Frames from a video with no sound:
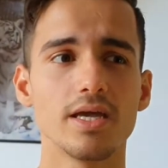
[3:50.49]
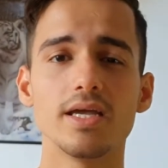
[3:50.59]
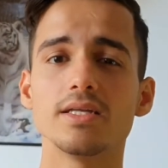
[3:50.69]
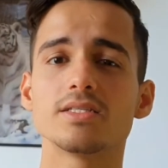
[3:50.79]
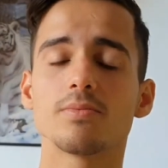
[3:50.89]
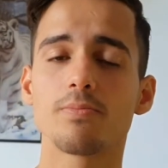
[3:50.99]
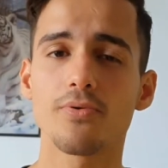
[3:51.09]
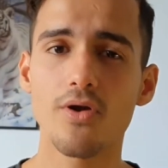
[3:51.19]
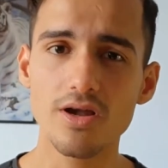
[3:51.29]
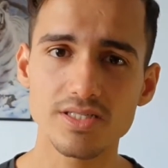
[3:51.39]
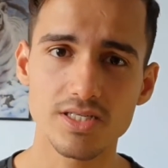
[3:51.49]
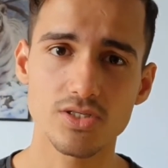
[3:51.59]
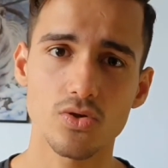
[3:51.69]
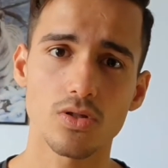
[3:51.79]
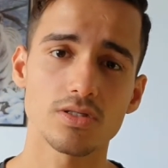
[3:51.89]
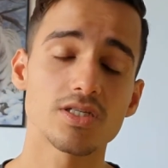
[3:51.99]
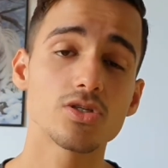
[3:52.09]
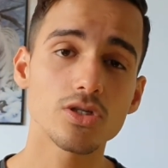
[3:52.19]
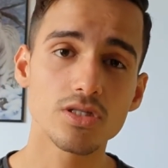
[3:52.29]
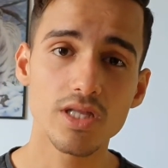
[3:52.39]
it's processed salt.
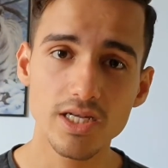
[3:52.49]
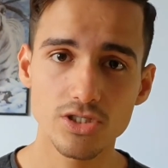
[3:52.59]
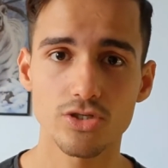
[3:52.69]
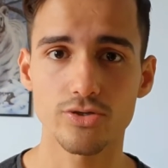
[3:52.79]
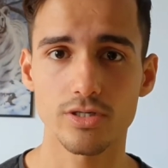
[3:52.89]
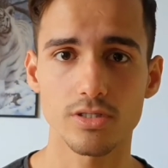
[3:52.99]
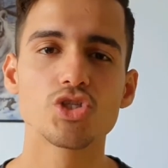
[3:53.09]
It's not natural.